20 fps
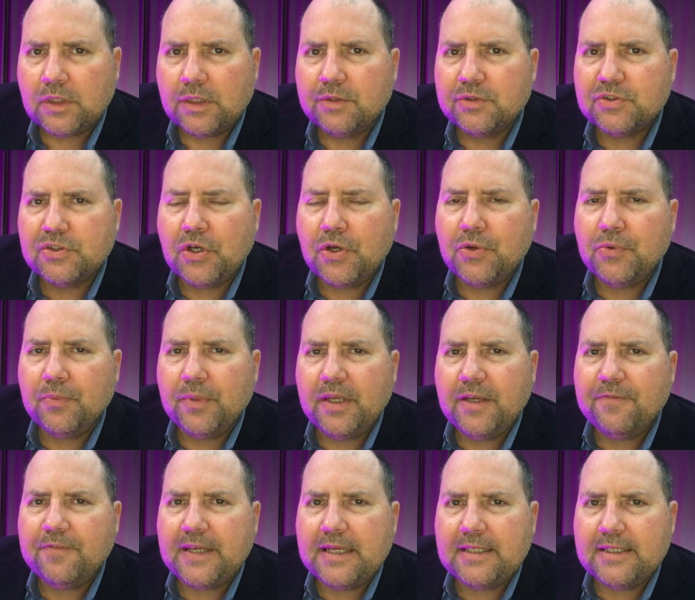So
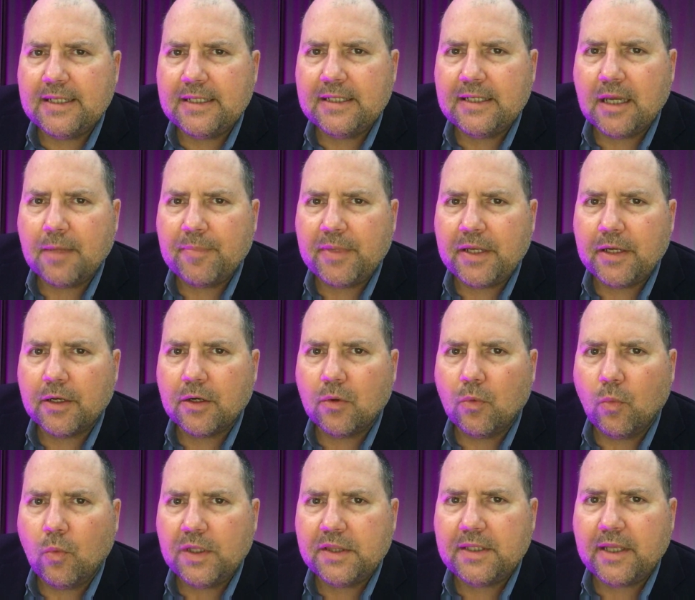if they did come here,
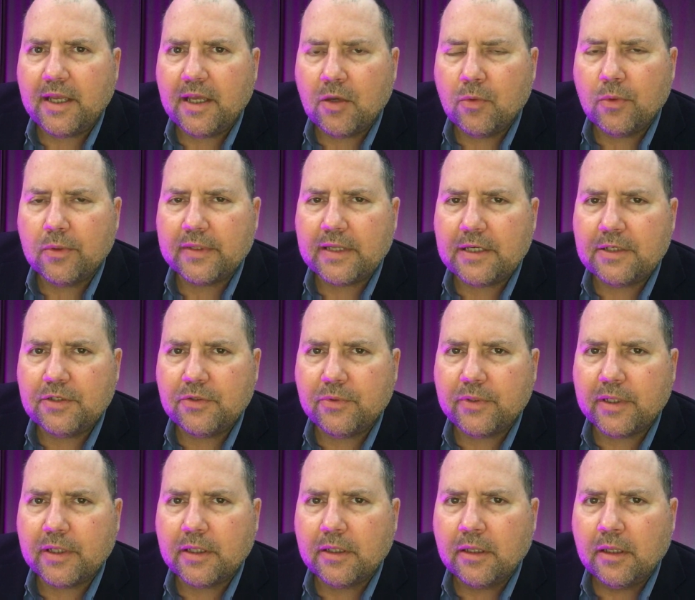what the hell were they
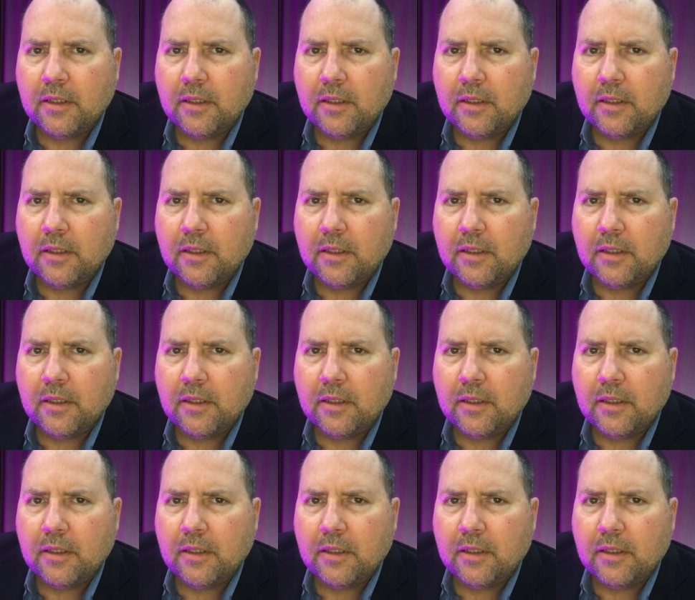doing?